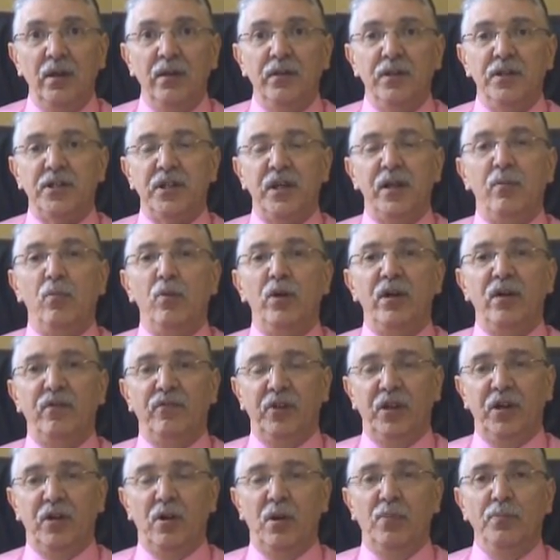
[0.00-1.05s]
The same way
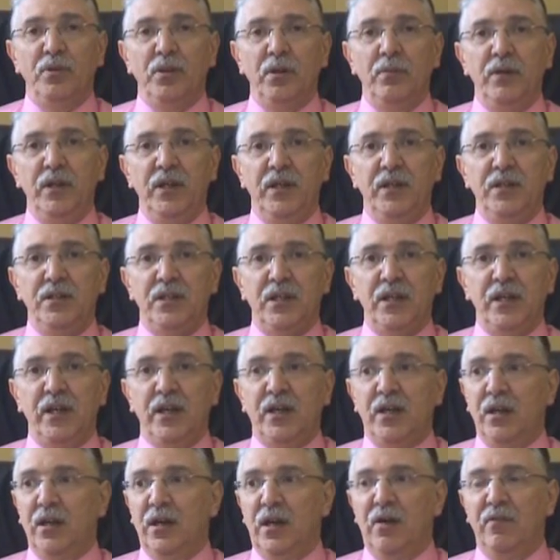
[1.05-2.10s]
if they come to me and say,
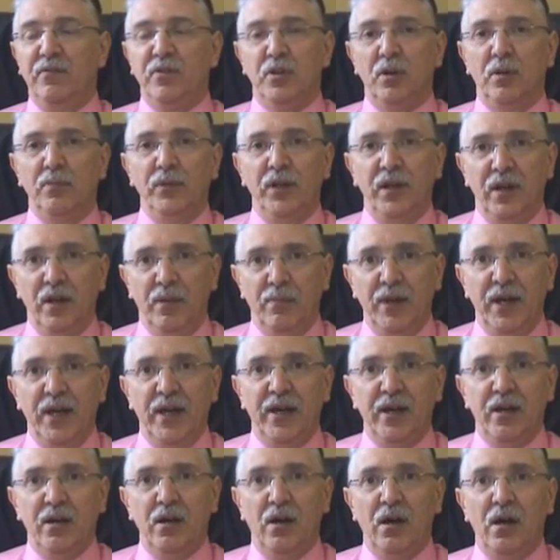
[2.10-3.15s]
can I have somebody in
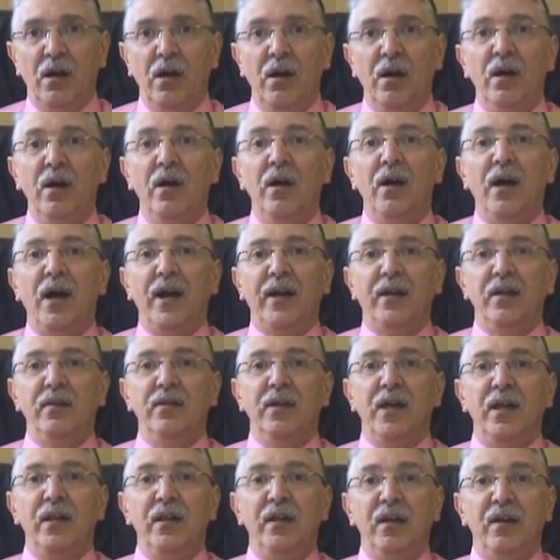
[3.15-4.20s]
America, I can
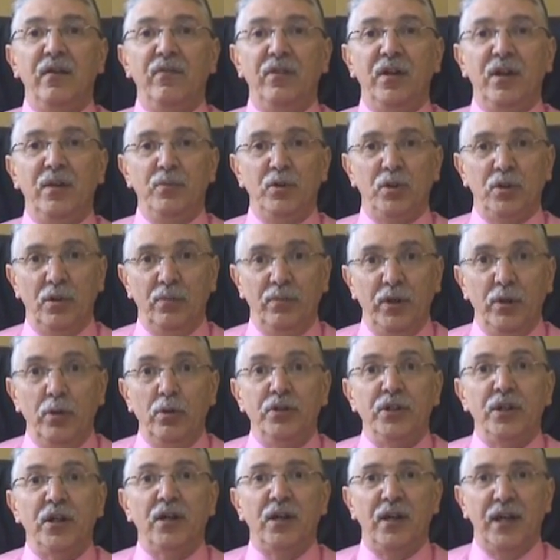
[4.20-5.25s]
then give them somebody
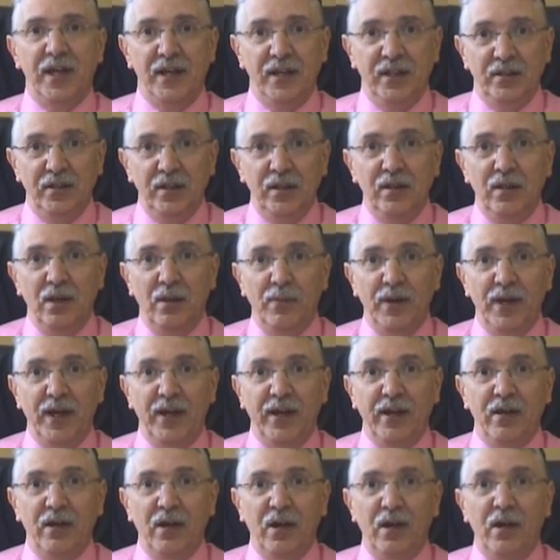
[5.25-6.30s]
who's accredited in
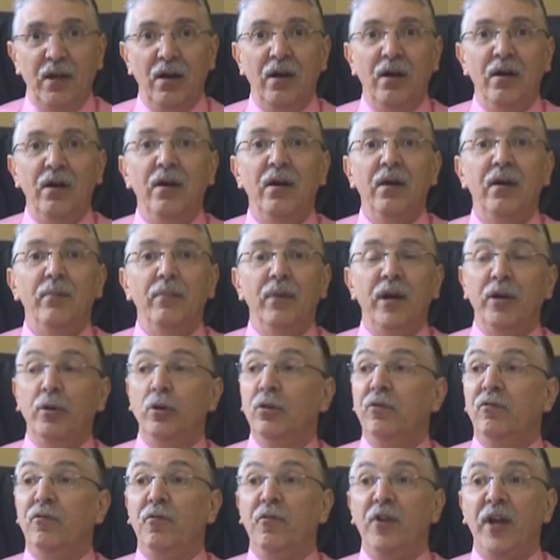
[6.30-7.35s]
America. My
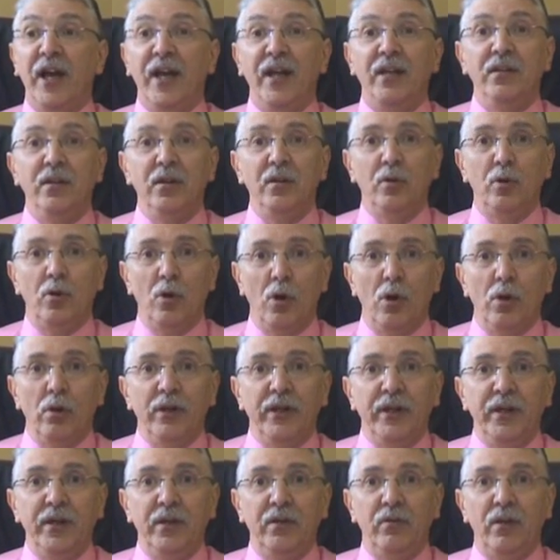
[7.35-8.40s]
good friend and
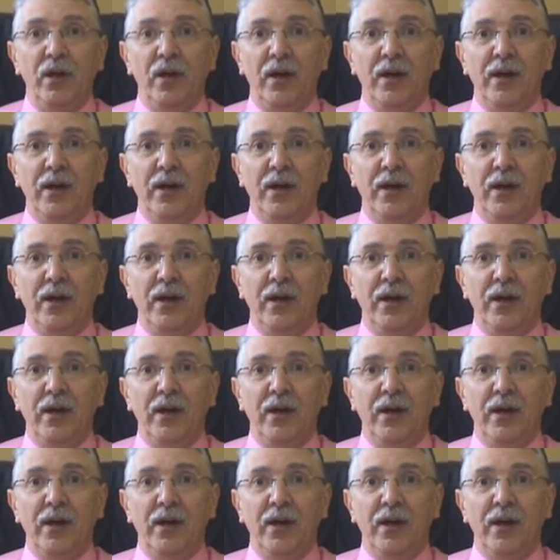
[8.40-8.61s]
colleague